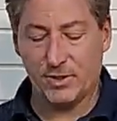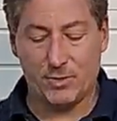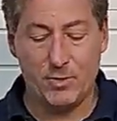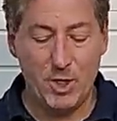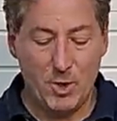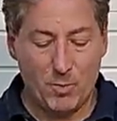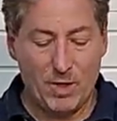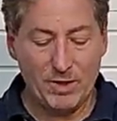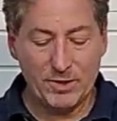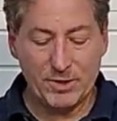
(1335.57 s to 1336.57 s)
So
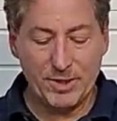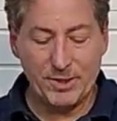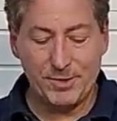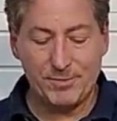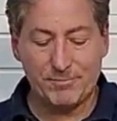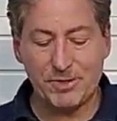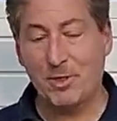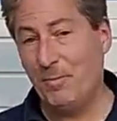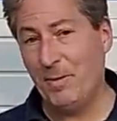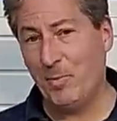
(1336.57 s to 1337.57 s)
while it
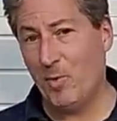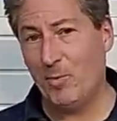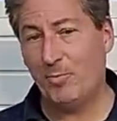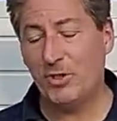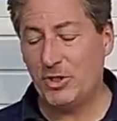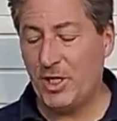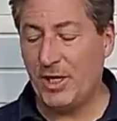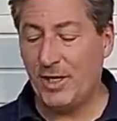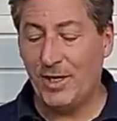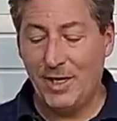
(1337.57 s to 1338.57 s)
some people will
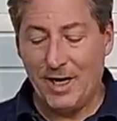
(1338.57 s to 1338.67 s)
appreciate it,